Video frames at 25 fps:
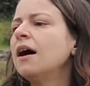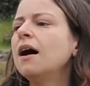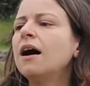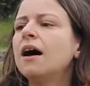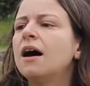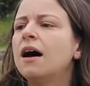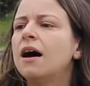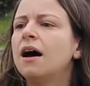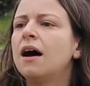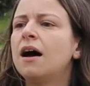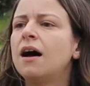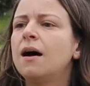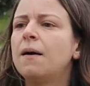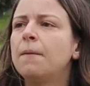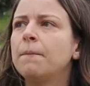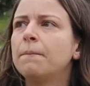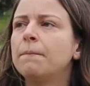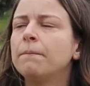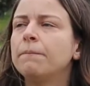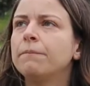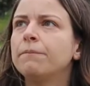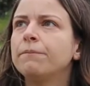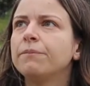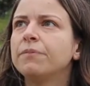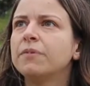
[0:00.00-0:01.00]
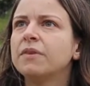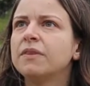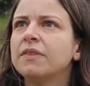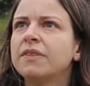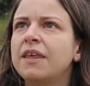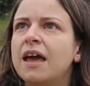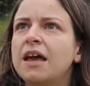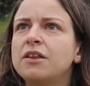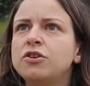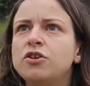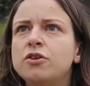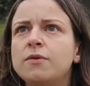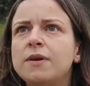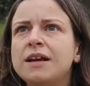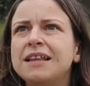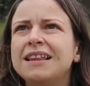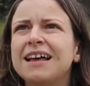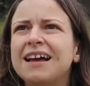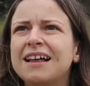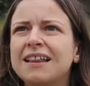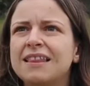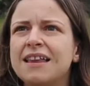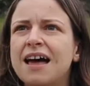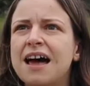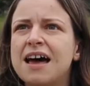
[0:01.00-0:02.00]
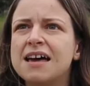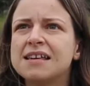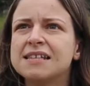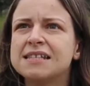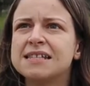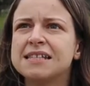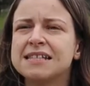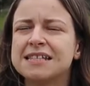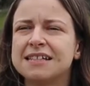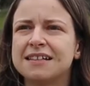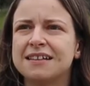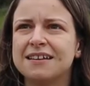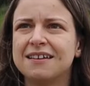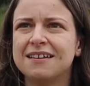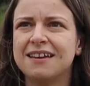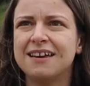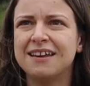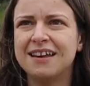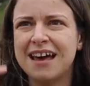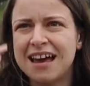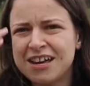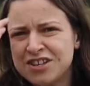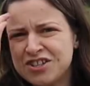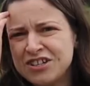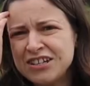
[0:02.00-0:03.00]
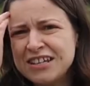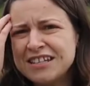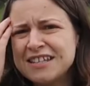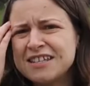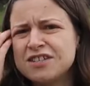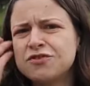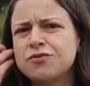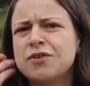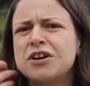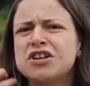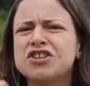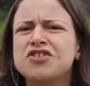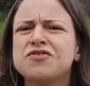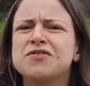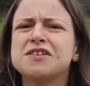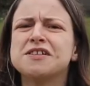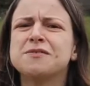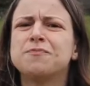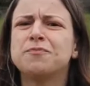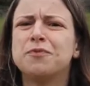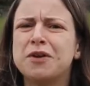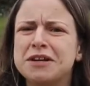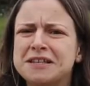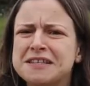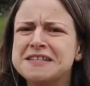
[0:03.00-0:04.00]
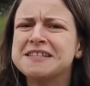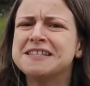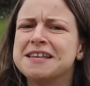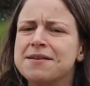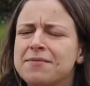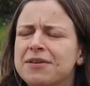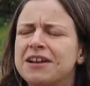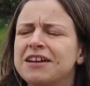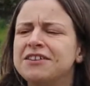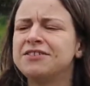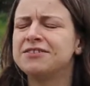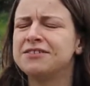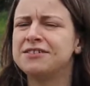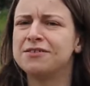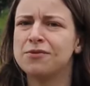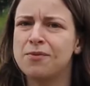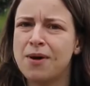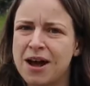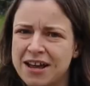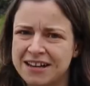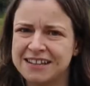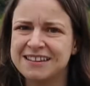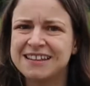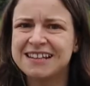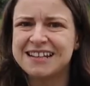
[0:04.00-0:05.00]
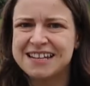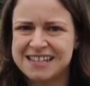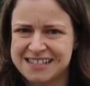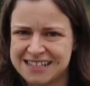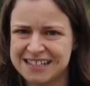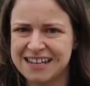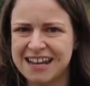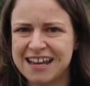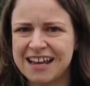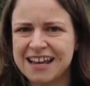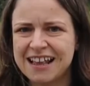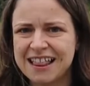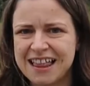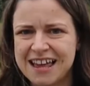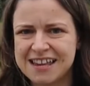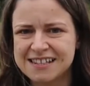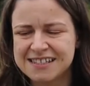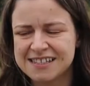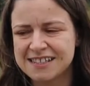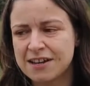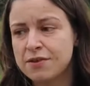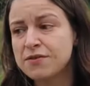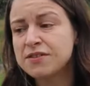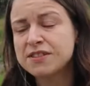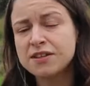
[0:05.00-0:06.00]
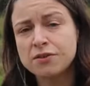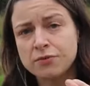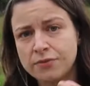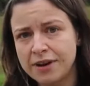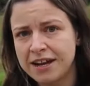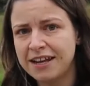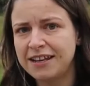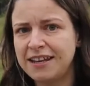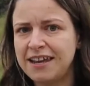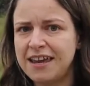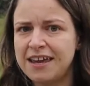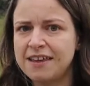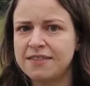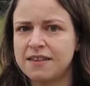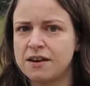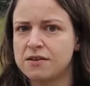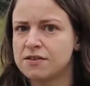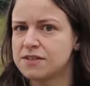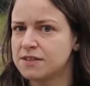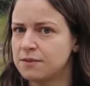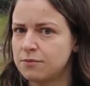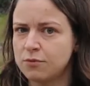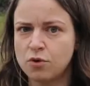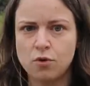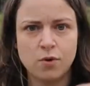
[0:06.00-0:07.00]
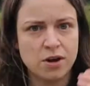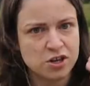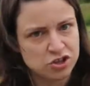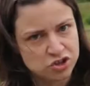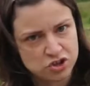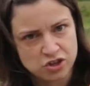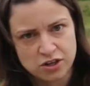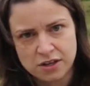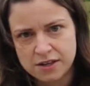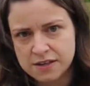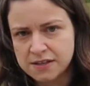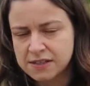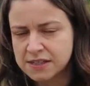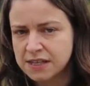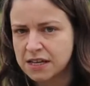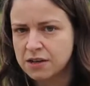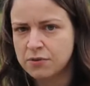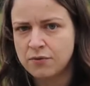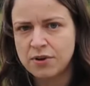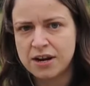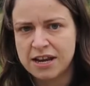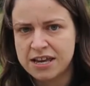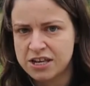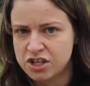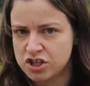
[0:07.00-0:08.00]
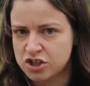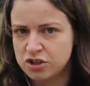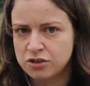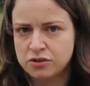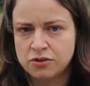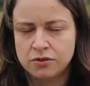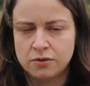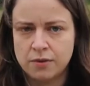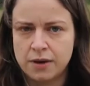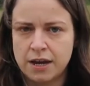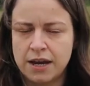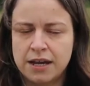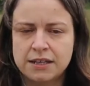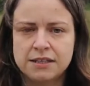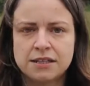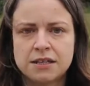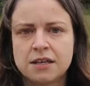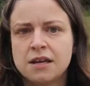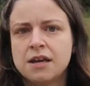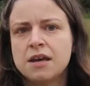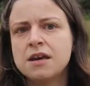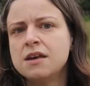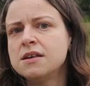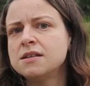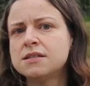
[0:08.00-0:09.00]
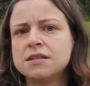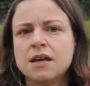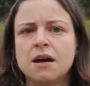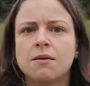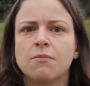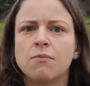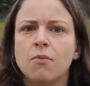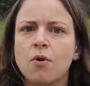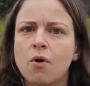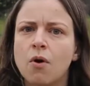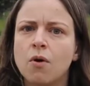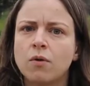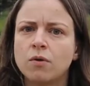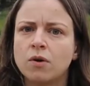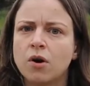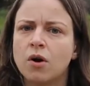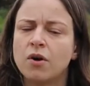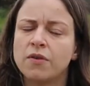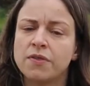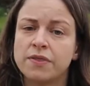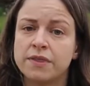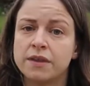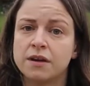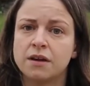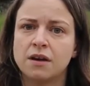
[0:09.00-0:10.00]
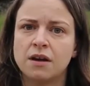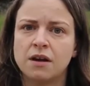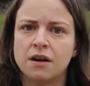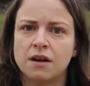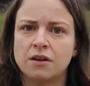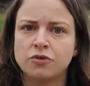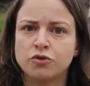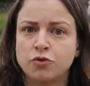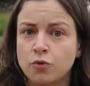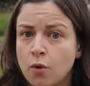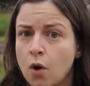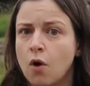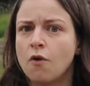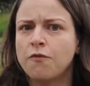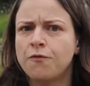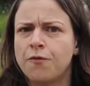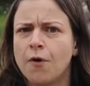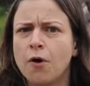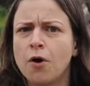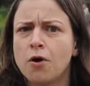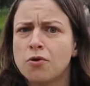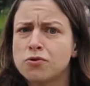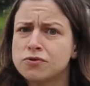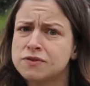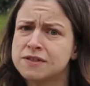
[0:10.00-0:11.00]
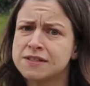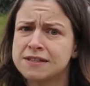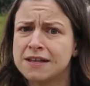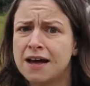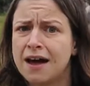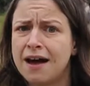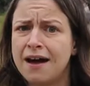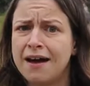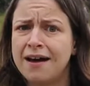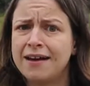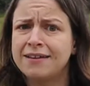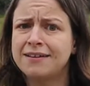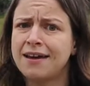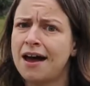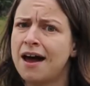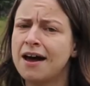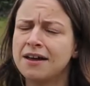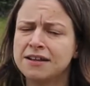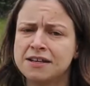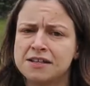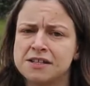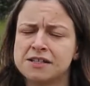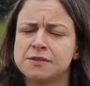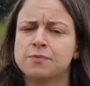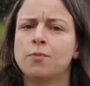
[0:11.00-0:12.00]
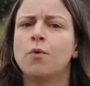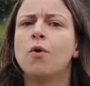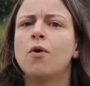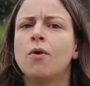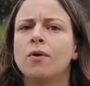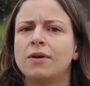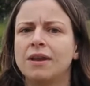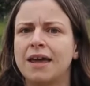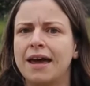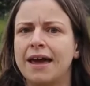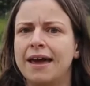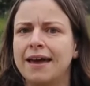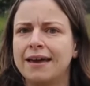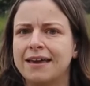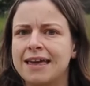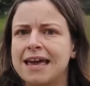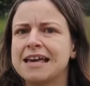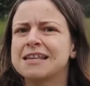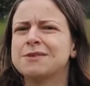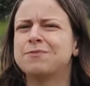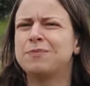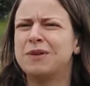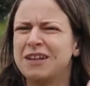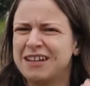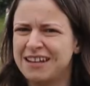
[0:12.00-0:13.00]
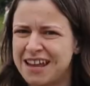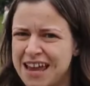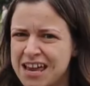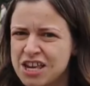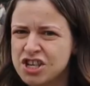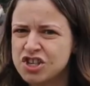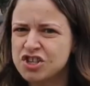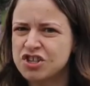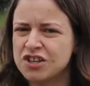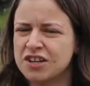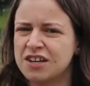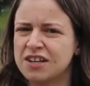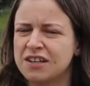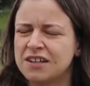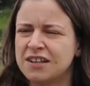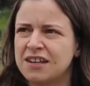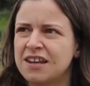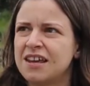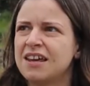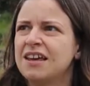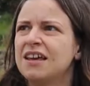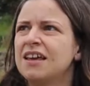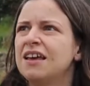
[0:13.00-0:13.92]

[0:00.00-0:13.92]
Then during the class, actually the structure is pretty similar to the one in the listening class. There is the reading, there's some questions in relation to it, some more on the true or false side, others more like explanation.